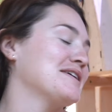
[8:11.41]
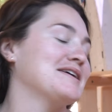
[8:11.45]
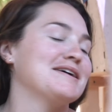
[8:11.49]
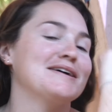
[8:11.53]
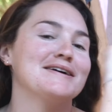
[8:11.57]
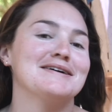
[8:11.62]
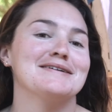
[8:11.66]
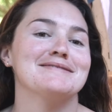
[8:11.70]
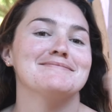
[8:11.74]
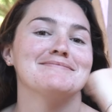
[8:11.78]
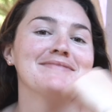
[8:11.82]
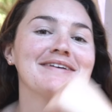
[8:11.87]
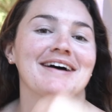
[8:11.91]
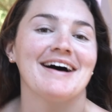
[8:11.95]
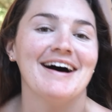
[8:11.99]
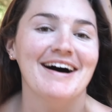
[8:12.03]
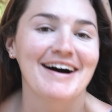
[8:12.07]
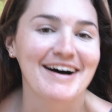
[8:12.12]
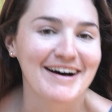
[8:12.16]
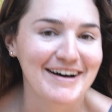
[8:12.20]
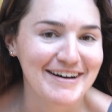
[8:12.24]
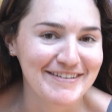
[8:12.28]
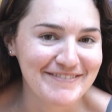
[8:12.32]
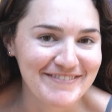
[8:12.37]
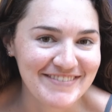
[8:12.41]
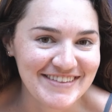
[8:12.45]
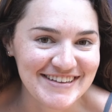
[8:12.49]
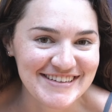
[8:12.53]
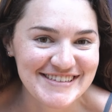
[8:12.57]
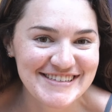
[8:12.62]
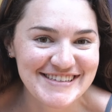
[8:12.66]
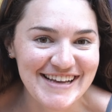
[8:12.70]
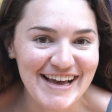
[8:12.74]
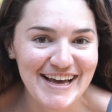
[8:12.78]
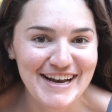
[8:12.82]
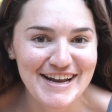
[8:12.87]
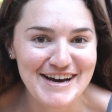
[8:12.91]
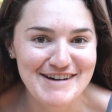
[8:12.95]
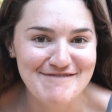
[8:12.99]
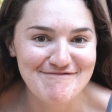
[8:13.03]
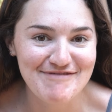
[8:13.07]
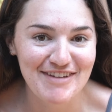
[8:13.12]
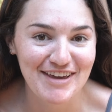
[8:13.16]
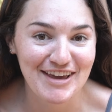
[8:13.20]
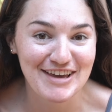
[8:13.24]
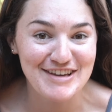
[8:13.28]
him um, the setup.